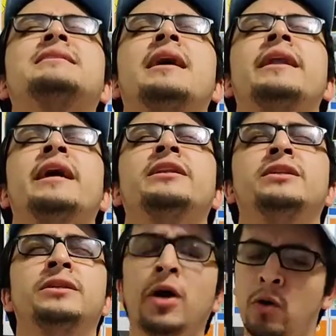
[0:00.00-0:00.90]

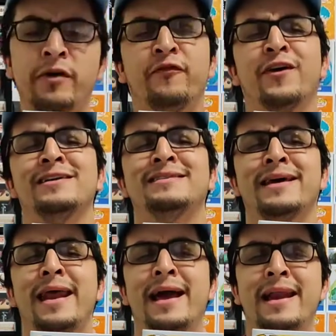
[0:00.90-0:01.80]
gonna do it for us
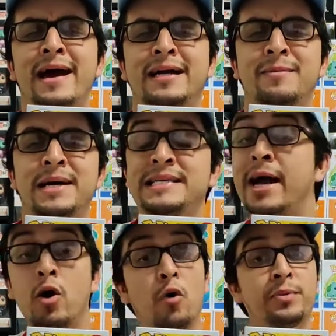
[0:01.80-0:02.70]
today, Nakamas.
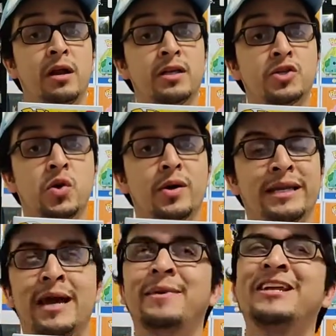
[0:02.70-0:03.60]
I hope y'all
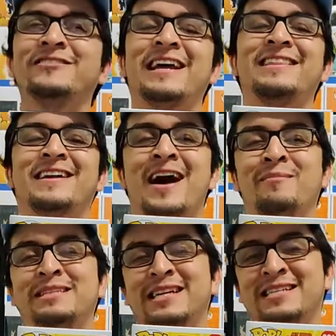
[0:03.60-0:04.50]
enjoyed. Let me know down in the
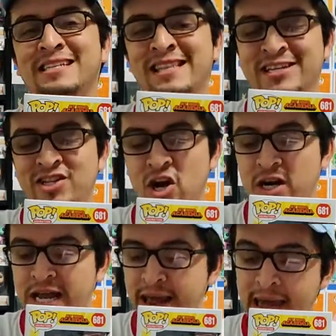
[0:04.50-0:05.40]
comment section, did y'all
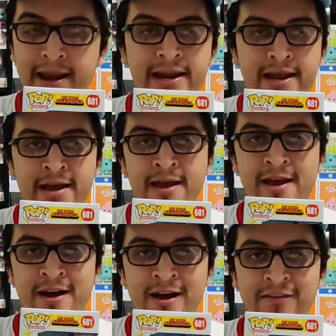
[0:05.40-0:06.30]
get any
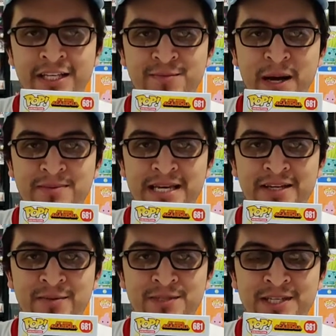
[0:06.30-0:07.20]
of these pops
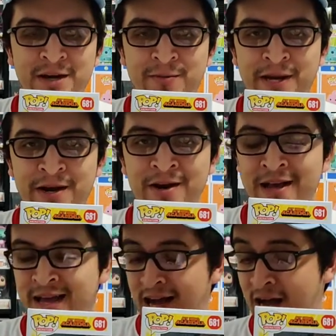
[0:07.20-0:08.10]
that you see up here?
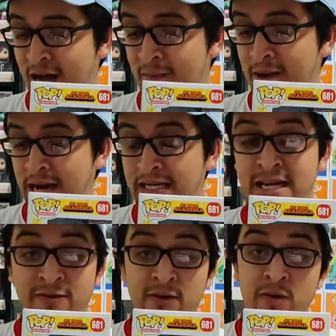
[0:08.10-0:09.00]
Um, I
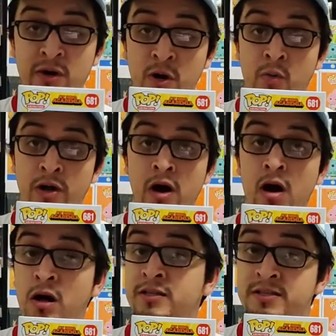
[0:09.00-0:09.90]
definitely want to know what
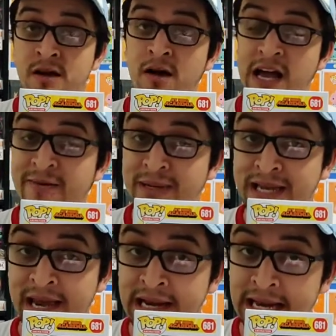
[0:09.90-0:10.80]
hauls y'all have been
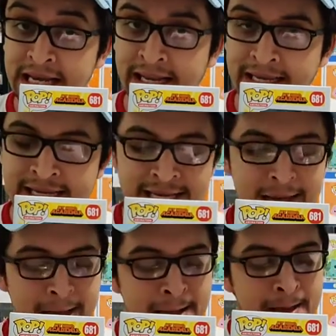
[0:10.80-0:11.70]
getting lately.
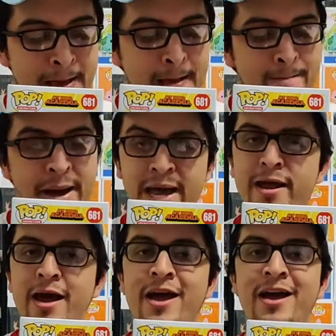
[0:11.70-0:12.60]

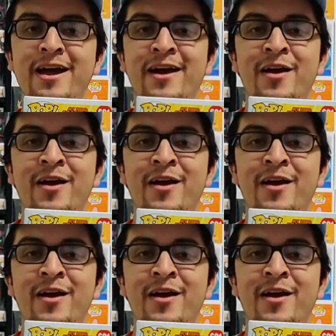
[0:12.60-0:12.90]
But